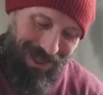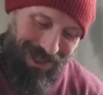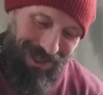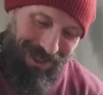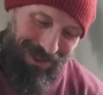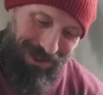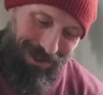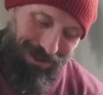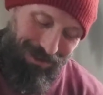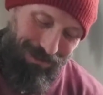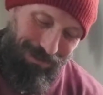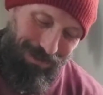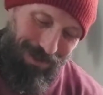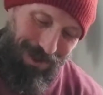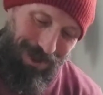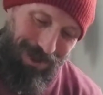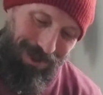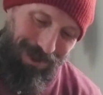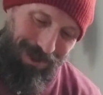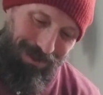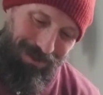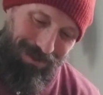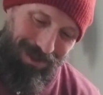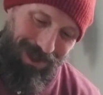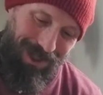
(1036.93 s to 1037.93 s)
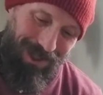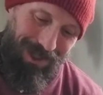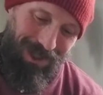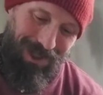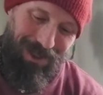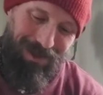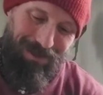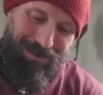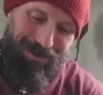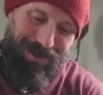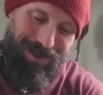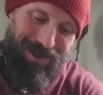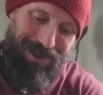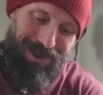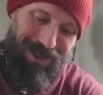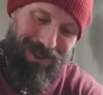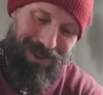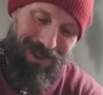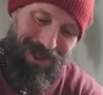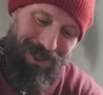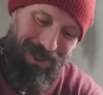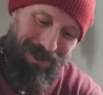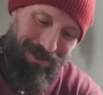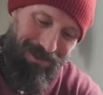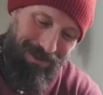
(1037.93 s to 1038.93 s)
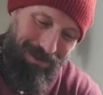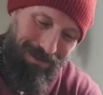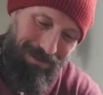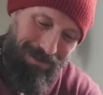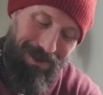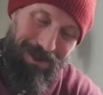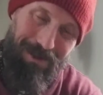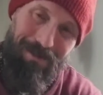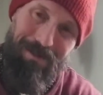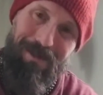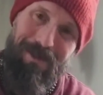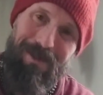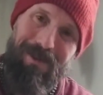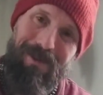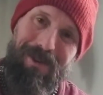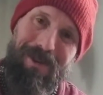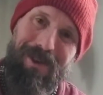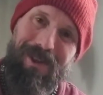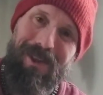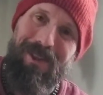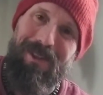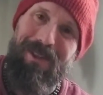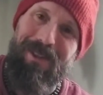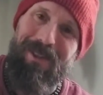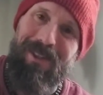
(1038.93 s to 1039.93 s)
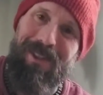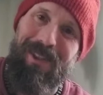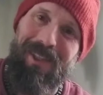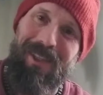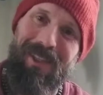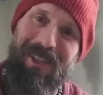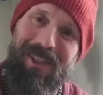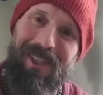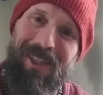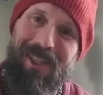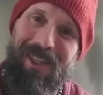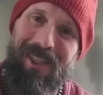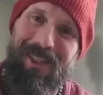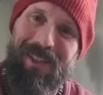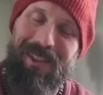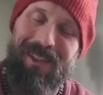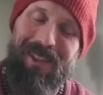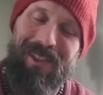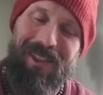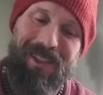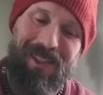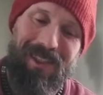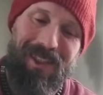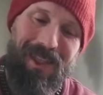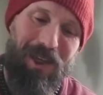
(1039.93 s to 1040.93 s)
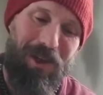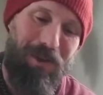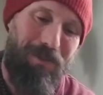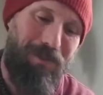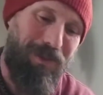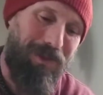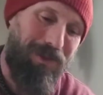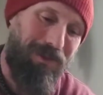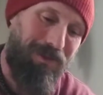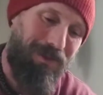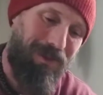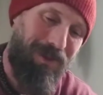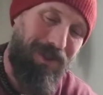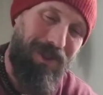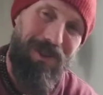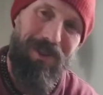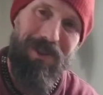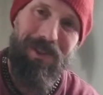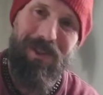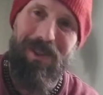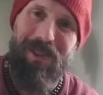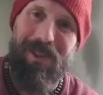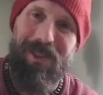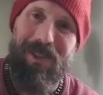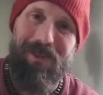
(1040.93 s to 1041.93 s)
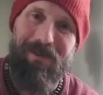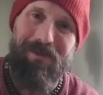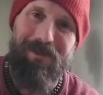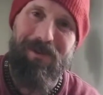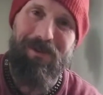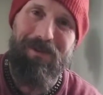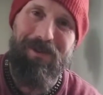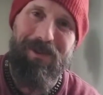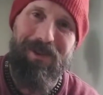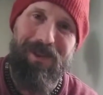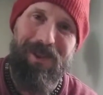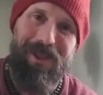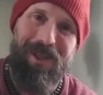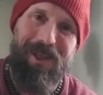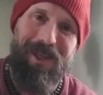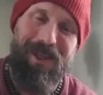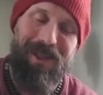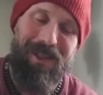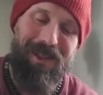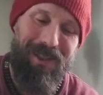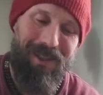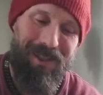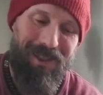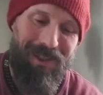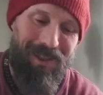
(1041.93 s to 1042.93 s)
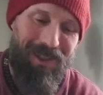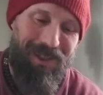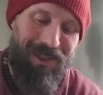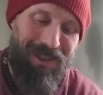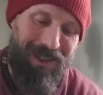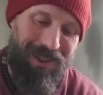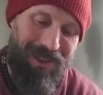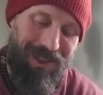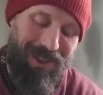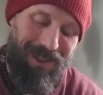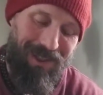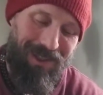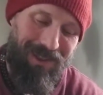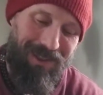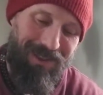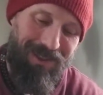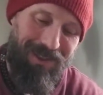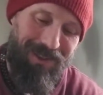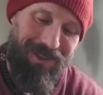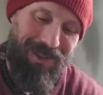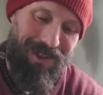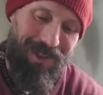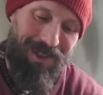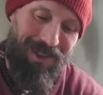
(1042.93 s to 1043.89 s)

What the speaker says: it's fun that when I come to stay with people and they're like, hey, can you help us with this? Can you help me with that? And,